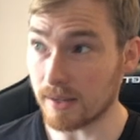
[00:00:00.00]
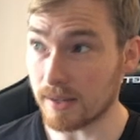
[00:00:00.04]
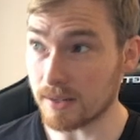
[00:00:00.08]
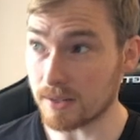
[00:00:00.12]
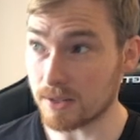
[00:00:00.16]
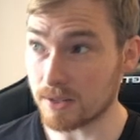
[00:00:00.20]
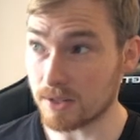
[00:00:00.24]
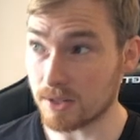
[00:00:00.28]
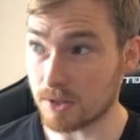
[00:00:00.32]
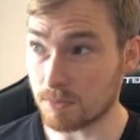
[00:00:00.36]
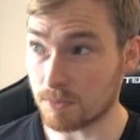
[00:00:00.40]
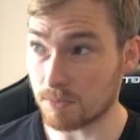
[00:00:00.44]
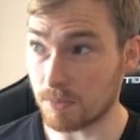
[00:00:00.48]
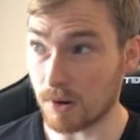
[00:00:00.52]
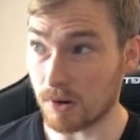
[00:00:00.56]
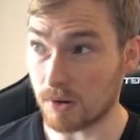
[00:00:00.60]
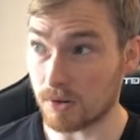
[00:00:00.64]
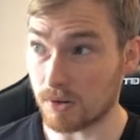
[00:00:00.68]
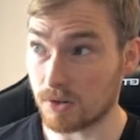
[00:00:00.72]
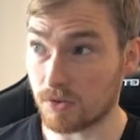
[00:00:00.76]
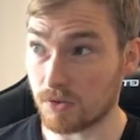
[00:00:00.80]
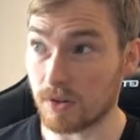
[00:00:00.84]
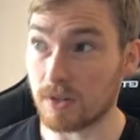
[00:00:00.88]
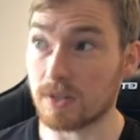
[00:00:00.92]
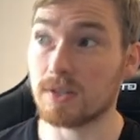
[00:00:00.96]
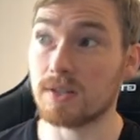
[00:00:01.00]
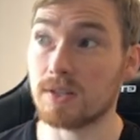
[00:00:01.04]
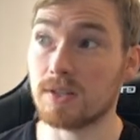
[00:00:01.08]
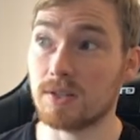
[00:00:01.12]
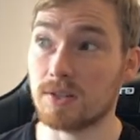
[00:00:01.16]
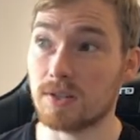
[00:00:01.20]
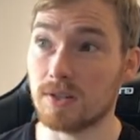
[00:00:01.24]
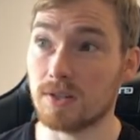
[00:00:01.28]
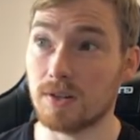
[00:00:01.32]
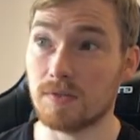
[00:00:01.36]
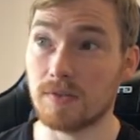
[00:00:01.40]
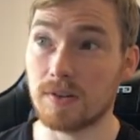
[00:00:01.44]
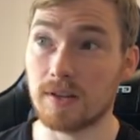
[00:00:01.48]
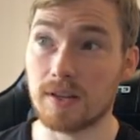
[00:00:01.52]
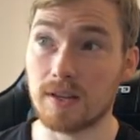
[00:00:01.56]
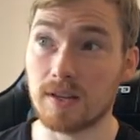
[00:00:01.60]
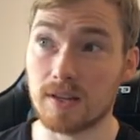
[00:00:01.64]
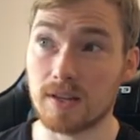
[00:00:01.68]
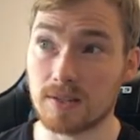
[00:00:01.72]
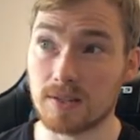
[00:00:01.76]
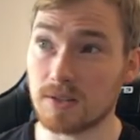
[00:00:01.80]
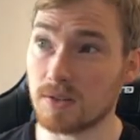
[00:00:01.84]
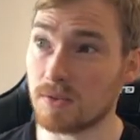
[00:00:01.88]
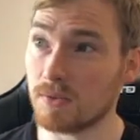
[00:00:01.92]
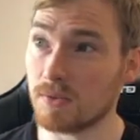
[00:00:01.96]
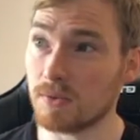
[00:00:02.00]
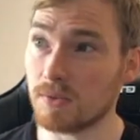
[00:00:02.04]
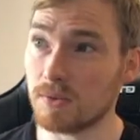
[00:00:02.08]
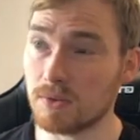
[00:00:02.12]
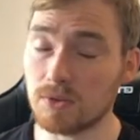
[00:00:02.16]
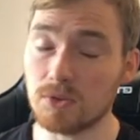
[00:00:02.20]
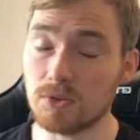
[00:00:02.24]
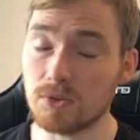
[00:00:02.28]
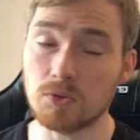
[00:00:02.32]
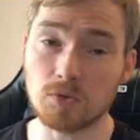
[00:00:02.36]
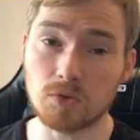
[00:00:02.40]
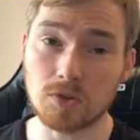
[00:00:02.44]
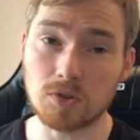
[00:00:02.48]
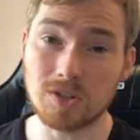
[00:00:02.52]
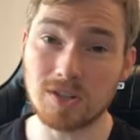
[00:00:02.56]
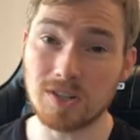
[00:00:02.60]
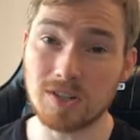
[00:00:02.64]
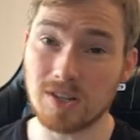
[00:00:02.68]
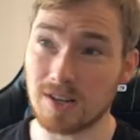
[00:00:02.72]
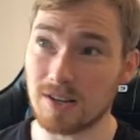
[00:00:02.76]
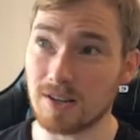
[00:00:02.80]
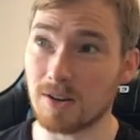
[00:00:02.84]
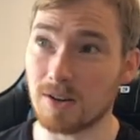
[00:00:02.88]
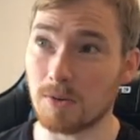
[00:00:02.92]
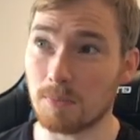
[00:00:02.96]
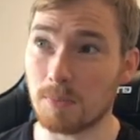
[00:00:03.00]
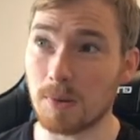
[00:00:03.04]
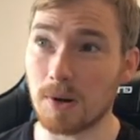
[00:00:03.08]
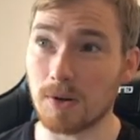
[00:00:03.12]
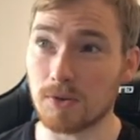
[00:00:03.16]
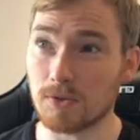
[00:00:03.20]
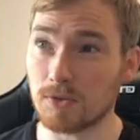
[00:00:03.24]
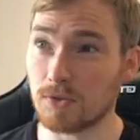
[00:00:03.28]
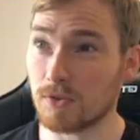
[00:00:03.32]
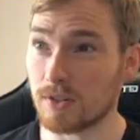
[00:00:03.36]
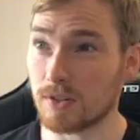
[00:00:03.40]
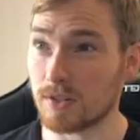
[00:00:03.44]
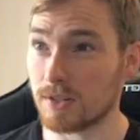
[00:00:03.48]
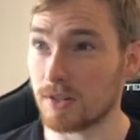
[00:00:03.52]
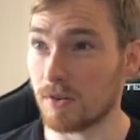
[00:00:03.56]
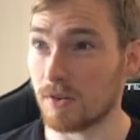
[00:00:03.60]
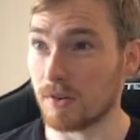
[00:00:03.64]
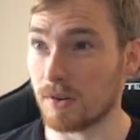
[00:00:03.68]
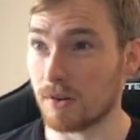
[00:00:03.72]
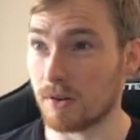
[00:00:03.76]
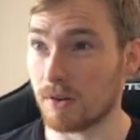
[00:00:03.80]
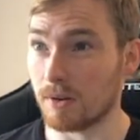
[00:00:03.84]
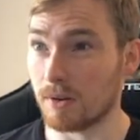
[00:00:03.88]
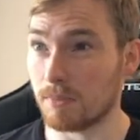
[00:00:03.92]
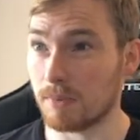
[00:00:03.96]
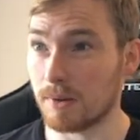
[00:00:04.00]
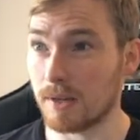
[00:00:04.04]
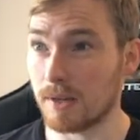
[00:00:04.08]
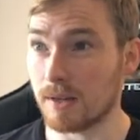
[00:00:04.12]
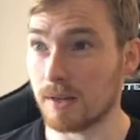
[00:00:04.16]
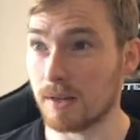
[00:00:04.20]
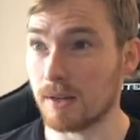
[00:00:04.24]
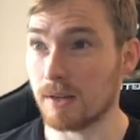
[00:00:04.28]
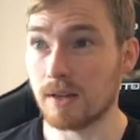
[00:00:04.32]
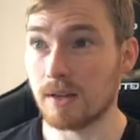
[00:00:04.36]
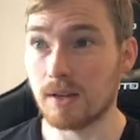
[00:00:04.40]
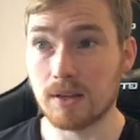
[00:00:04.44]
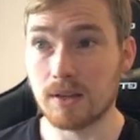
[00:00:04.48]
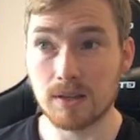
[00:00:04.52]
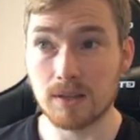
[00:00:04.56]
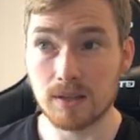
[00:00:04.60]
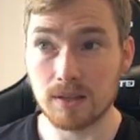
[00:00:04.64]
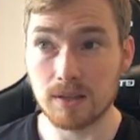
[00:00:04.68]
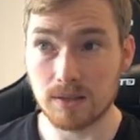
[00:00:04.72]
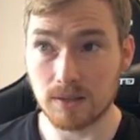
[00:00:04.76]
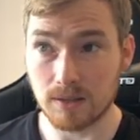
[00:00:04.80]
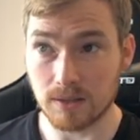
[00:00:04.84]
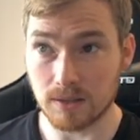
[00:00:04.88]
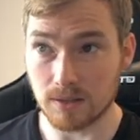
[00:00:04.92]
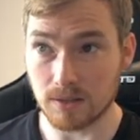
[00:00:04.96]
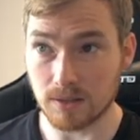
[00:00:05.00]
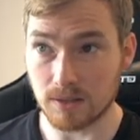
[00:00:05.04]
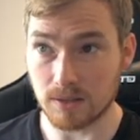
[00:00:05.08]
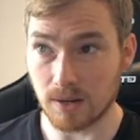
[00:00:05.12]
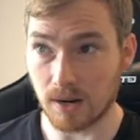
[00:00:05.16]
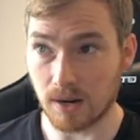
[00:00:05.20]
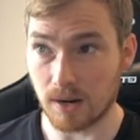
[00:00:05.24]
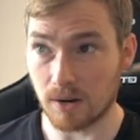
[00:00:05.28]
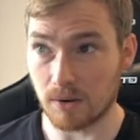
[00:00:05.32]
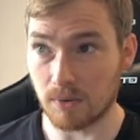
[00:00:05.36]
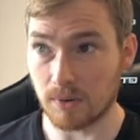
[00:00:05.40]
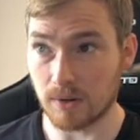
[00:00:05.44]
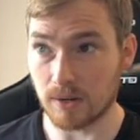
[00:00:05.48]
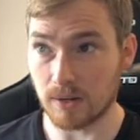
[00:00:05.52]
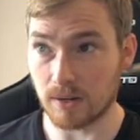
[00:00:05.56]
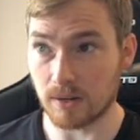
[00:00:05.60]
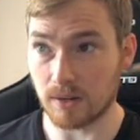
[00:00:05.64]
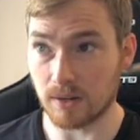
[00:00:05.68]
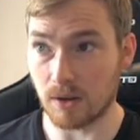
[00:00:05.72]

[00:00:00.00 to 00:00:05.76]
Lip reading: against this Postgres server here. So you just see a lot of Postgres going on up here. This is how